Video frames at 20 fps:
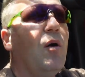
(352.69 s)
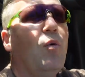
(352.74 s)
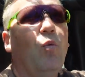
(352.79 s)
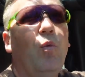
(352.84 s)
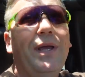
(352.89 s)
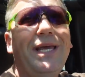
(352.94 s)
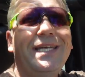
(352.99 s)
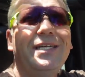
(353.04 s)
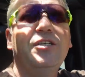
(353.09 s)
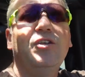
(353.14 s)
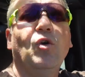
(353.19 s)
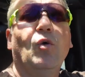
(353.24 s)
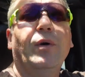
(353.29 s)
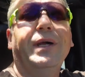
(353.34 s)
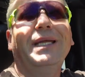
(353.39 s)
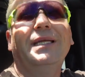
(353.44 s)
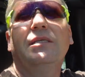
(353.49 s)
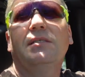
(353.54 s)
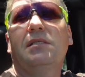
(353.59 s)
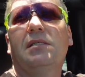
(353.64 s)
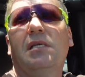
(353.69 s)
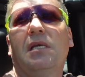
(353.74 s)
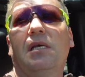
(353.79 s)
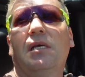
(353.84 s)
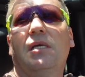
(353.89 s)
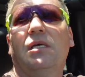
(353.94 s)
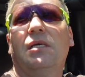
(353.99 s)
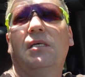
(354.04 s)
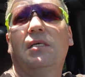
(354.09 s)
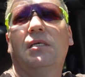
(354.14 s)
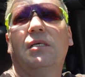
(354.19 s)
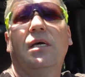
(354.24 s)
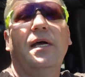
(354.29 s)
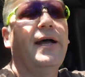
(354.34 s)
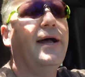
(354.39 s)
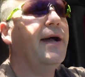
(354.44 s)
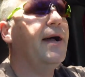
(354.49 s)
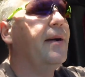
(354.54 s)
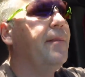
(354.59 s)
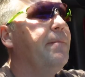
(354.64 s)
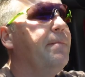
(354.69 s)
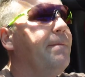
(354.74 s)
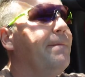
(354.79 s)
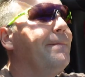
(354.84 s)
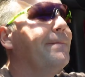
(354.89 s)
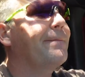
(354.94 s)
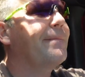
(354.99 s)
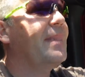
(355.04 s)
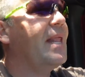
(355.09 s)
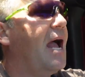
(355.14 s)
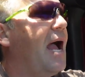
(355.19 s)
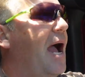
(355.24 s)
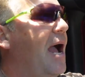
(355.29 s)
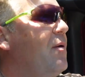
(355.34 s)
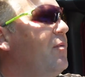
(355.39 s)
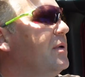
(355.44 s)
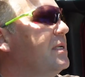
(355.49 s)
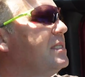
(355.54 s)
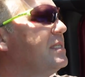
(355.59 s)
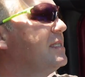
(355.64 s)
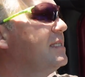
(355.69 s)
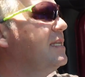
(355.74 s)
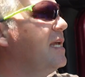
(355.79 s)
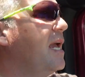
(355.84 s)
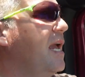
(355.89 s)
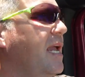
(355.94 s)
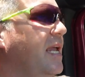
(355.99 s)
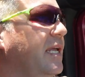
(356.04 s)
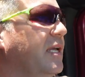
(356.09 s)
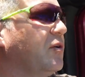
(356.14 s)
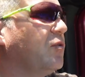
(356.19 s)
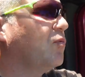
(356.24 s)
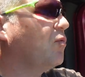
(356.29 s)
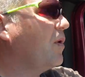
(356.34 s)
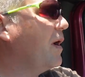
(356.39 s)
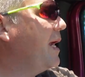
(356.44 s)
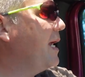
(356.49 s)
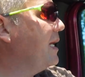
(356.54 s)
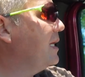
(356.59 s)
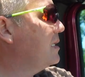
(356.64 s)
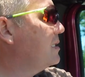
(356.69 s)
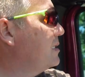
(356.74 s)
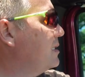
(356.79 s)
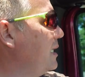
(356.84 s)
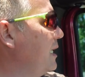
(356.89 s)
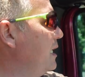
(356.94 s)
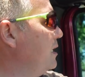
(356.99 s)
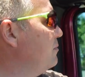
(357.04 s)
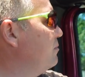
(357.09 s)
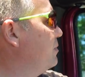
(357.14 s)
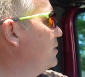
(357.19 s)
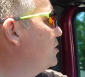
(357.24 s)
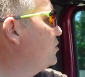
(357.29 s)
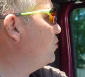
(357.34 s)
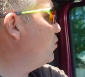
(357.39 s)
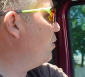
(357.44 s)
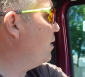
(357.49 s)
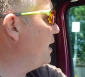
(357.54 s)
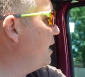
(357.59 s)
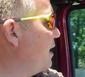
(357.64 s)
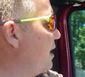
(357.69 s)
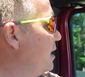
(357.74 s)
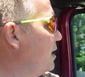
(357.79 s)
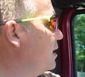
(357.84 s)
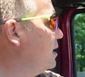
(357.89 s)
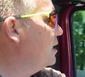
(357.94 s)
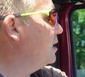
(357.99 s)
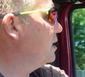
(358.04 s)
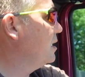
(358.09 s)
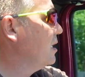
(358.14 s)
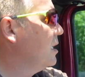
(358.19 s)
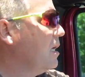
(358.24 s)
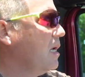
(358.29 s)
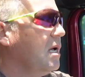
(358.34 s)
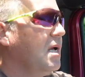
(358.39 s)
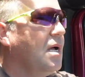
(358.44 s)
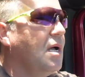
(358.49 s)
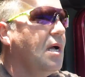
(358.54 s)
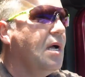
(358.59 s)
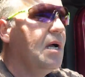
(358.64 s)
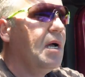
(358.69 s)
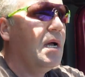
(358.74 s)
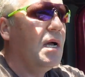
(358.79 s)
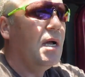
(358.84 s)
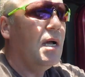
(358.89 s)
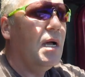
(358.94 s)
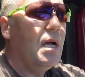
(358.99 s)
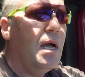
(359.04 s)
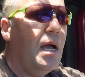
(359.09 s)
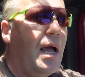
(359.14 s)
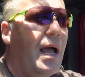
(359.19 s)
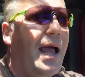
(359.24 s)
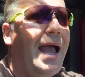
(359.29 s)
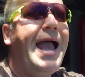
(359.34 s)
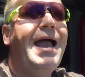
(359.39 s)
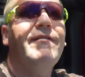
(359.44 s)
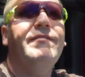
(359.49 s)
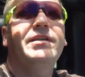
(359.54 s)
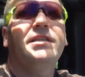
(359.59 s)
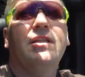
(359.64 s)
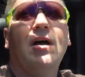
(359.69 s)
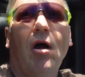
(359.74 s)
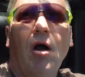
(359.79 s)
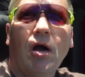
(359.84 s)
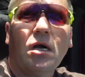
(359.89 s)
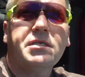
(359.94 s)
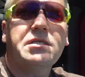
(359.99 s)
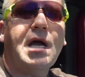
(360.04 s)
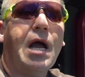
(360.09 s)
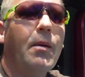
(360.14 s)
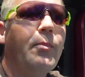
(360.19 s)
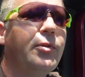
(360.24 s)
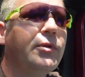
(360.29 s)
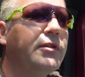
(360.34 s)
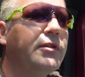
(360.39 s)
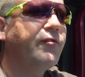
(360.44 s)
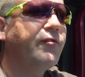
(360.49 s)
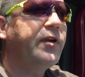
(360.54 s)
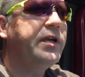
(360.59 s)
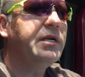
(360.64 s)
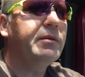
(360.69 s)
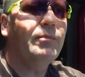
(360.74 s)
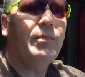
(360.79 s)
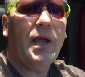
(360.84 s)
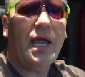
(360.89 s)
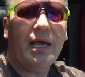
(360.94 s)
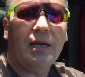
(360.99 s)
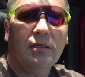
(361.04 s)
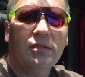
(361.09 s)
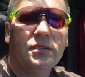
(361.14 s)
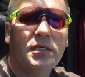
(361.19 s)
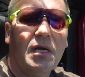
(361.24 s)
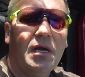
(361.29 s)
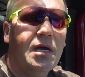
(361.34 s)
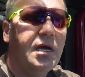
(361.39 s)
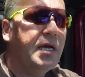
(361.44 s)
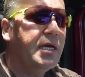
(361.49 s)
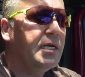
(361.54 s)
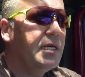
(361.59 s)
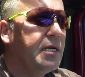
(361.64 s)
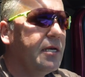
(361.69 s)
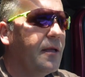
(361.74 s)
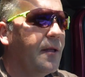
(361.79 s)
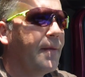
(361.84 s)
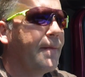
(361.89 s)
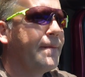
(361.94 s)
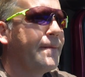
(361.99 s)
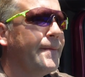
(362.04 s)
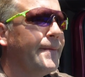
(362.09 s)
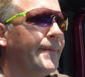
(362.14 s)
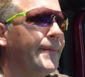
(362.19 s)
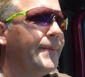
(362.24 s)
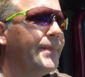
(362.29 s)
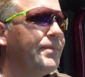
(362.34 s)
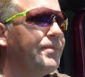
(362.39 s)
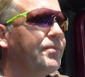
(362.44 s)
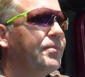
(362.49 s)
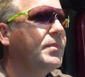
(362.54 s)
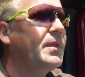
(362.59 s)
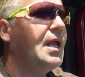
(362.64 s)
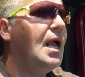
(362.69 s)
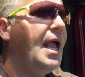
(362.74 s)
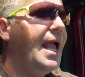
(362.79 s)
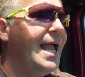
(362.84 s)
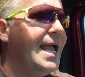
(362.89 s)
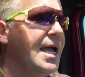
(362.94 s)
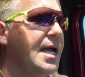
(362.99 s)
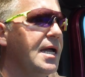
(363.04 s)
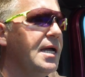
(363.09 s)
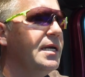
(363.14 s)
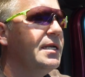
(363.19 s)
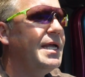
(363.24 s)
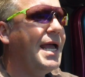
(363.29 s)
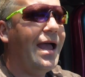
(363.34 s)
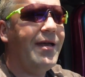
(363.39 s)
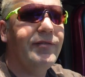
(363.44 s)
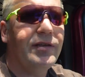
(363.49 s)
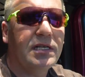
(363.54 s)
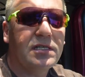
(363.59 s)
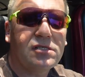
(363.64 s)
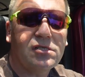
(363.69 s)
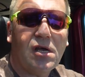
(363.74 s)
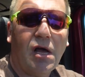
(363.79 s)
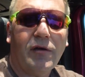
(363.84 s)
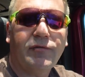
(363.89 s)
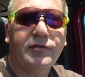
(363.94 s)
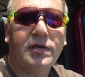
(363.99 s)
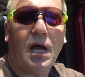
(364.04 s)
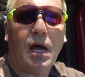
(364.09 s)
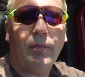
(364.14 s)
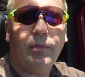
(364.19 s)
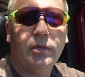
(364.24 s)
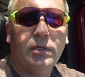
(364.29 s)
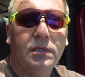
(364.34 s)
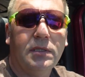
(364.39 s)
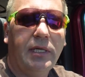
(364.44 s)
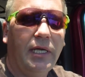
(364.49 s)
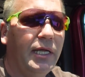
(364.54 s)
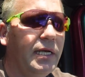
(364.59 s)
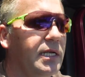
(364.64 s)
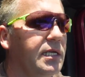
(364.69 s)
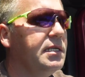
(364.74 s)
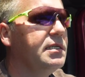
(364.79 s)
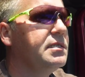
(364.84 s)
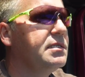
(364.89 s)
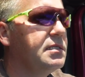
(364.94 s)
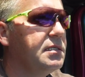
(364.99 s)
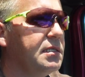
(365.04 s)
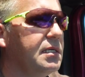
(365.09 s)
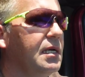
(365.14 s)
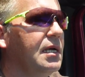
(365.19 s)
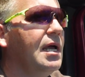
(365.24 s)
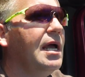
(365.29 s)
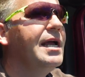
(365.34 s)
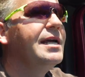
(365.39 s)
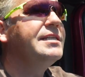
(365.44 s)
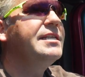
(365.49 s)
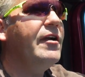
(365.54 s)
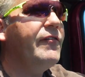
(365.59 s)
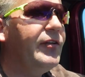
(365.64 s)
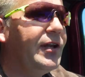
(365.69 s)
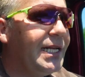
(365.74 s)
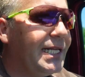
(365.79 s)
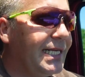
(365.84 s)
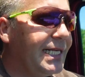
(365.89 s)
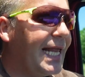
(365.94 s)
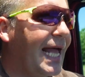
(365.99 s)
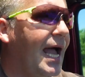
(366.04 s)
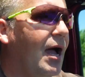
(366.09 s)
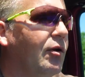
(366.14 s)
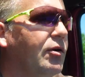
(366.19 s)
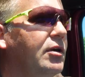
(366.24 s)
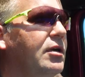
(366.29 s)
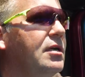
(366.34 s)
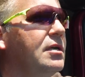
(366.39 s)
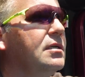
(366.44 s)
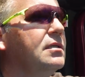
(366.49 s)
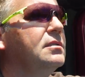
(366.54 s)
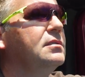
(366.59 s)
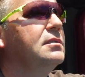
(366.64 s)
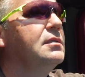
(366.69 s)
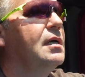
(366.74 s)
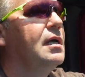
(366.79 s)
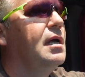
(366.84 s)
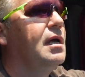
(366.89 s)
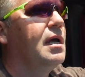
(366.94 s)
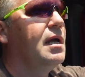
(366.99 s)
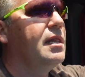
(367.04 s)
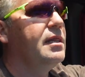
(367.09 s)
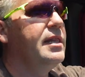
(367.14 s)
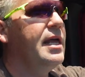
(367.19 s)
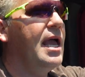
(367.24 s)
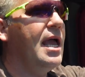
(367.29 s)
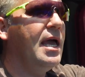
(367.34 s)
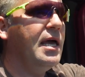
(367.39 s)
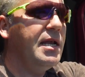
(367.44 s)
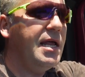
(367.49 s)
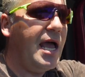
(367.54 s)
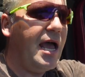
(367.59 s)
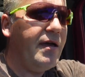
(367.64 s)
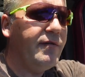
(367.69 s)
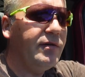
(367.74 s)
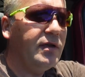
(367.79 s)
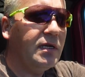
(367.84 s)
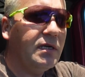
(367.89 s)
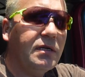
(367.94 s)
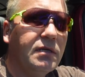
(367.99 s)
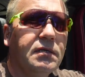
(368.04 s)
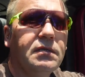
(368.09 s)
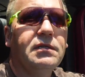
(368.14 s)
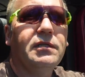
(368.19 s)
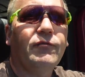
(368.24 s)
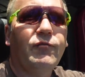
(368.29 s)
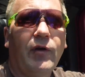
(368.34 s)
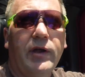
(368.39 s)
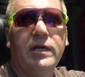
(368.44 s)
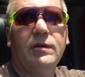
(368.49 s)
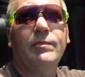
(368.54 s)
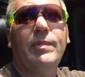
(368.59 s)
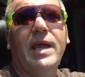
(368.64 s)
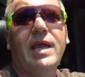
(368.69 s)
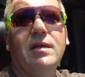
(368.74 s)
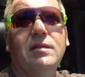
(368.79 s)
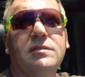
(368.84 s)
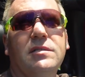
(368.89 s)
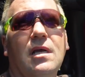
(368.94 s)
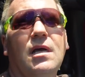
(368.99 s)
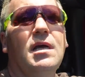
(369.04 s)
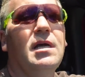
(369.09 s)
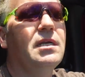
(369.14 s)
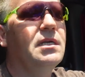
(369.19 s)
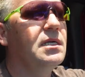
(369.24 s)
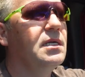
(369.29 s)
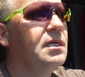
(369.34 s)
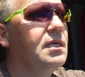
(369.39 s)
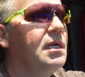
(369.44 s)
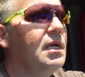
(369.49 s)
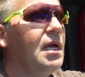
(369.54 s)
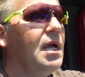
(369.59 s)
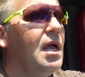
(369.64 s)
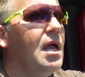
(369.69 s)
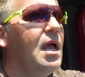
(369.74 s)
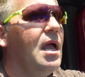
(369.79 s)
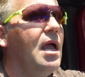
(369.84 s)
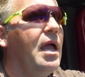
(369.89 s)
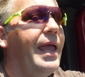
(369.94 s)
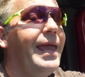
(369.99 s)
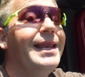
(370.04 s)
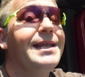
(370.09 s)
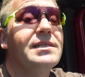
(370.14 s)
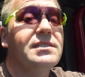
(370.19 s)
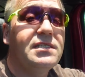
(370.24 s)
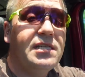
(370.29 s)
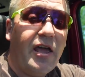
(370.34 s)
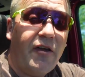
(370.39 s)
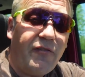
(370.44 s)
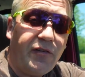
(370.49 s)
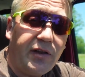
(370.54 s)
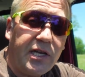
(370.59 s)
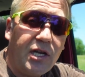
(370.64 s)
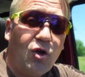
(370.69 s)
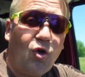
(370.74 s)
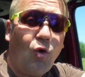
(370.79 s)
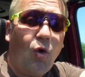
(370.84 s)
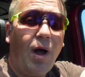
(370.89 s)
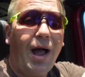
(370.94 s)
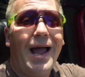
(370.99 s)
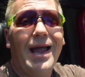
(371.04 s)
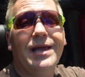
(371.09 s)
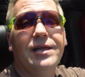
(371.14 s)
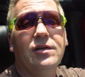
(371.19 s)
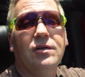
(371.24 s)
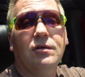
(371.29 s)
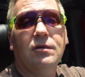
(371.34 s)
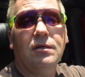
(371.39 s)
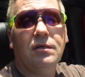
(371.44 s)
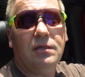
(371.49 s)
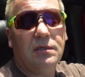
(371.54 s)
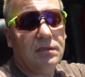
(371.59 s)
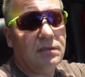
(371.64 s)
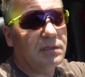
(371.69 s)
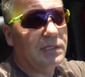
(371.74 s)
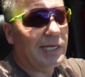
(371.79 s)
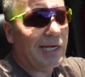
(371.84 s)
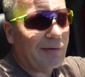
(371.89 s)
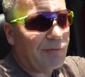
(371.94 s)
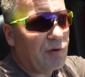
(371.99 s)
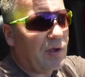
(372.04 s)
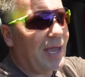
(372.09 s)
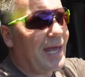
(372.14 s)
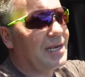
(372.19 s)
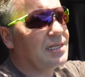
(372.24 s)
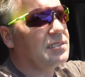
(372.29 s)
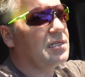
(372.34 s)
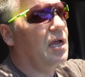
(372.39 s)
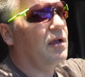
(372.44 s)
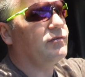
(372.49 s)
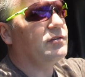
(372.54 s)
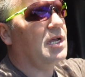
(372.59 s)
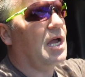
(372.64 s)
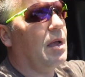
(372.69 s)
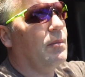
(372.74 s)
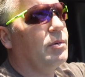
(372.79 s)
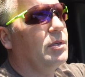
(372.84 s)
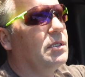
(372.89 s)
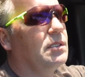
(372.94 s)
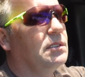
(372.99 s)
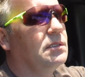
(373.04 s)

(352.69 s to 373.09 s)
Wind noise. Um, I would say it ranks in between having the hard top Freedom panels on and having a soft top. It is definitely louder than having the Freedom panels on. It is definitely quieter than if you had a soft top.